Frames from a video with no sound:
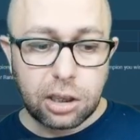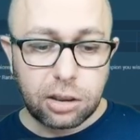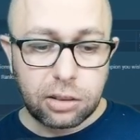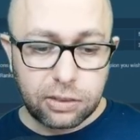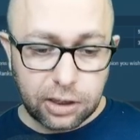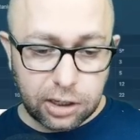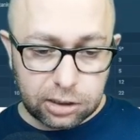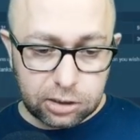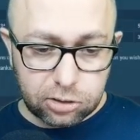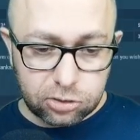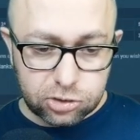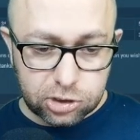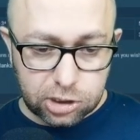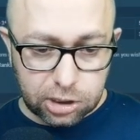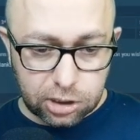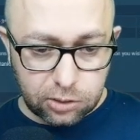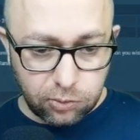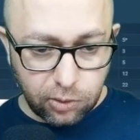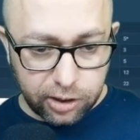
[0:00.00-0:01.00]
The energy
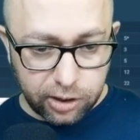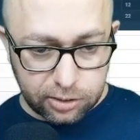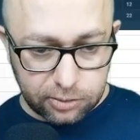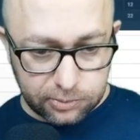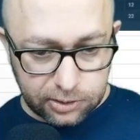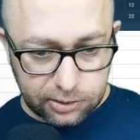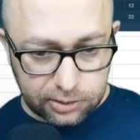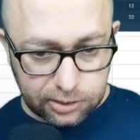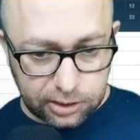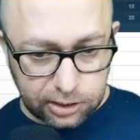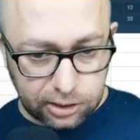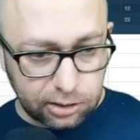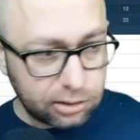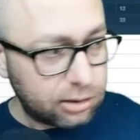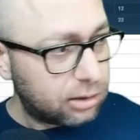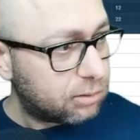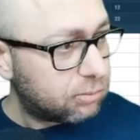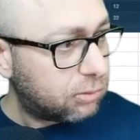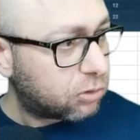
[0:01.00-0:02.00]
requirement here,
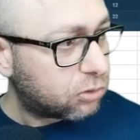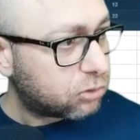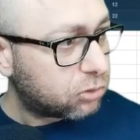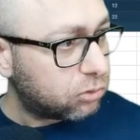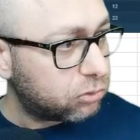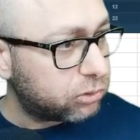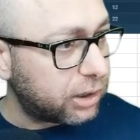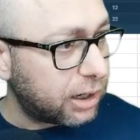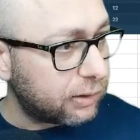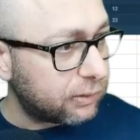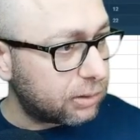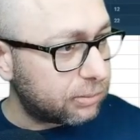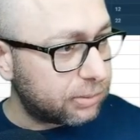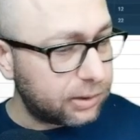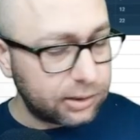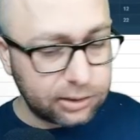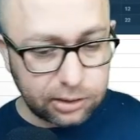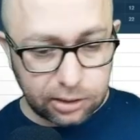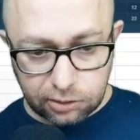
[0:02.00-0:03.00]
let me scroll down a
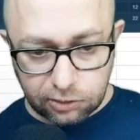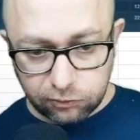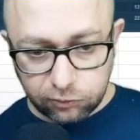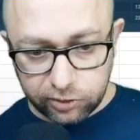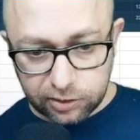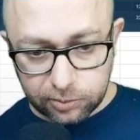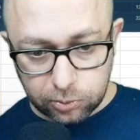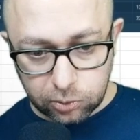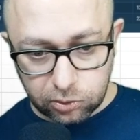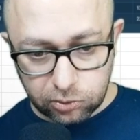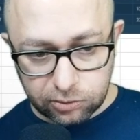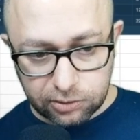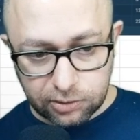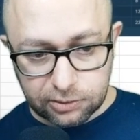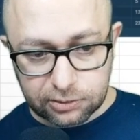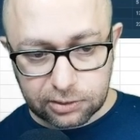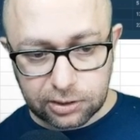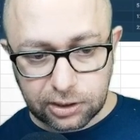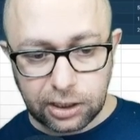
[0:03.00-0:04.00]
bit, it's visible on the
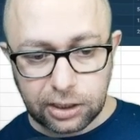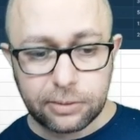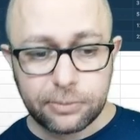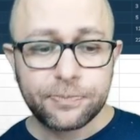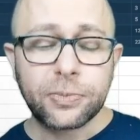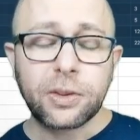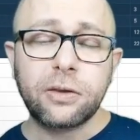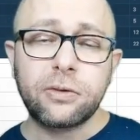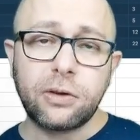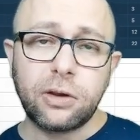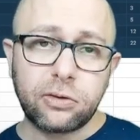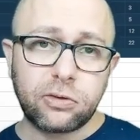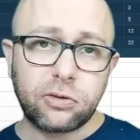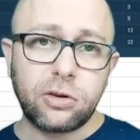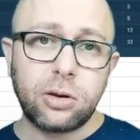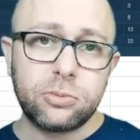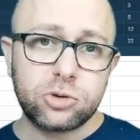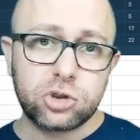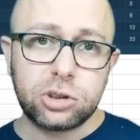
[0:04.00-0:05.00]
screen. The
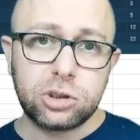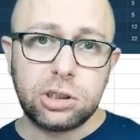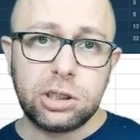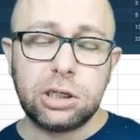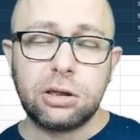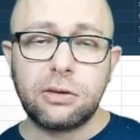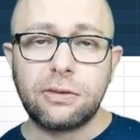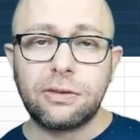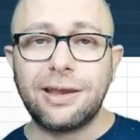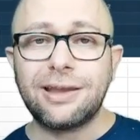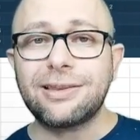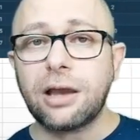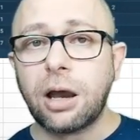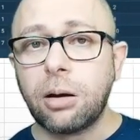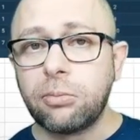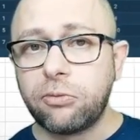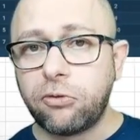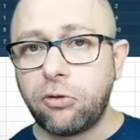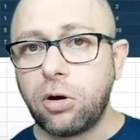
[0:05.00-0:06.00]
assumption here is that
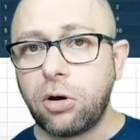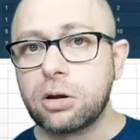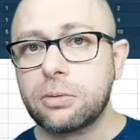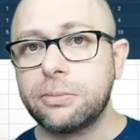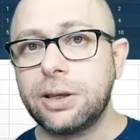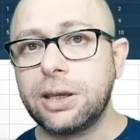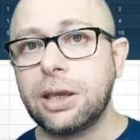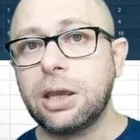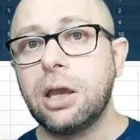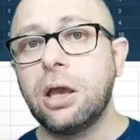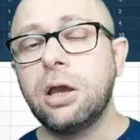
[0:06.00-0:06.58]
I'm farming